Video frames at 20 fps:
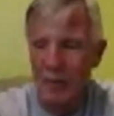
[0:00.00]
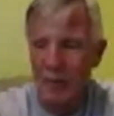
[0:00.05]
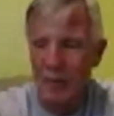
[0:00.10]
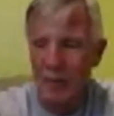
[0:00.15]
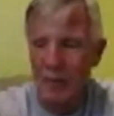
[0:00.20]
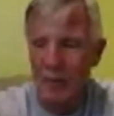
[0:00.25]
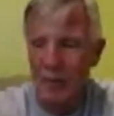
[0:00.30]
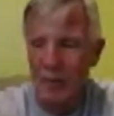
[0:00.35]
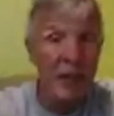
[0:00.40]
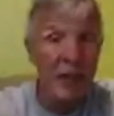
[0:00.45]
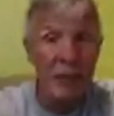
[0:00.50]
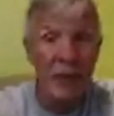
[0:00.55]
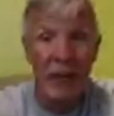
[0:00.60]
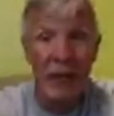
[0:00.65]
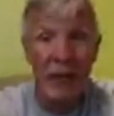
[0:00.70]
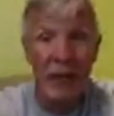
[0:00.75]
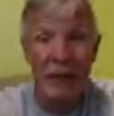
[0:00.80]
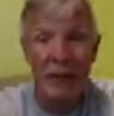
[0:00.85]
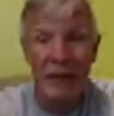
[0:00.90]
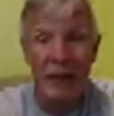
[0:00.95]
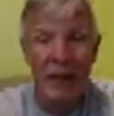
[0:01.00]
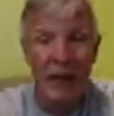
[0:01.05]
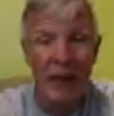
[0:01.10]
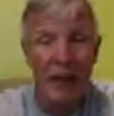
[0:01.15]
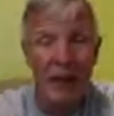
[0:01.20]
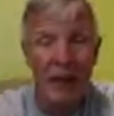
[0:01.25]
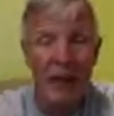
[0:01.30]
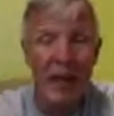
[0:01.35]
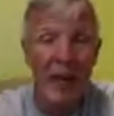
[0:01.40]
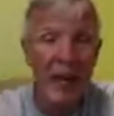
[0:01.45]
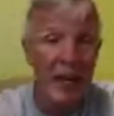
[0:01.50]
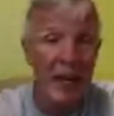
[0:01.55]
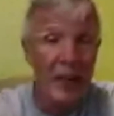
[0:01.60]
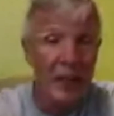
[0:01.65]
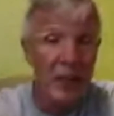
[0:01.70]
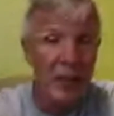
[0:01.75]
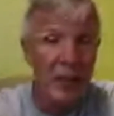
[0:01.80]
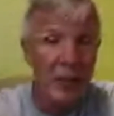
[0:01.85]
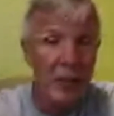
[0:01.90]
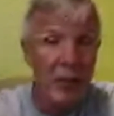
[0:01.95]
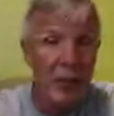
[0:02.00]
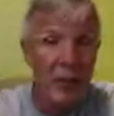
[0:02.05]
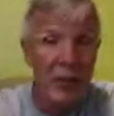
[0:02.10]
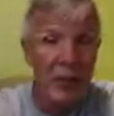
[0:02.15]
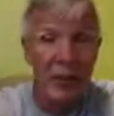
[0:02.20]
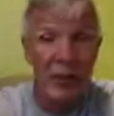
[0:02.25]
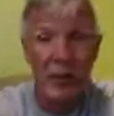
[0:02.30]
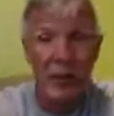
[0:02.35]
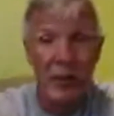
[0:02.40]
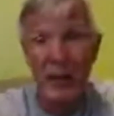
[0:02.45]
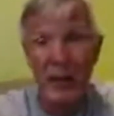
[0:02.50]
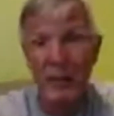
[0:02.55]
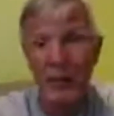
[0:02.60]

Interweave and editor with Interweave.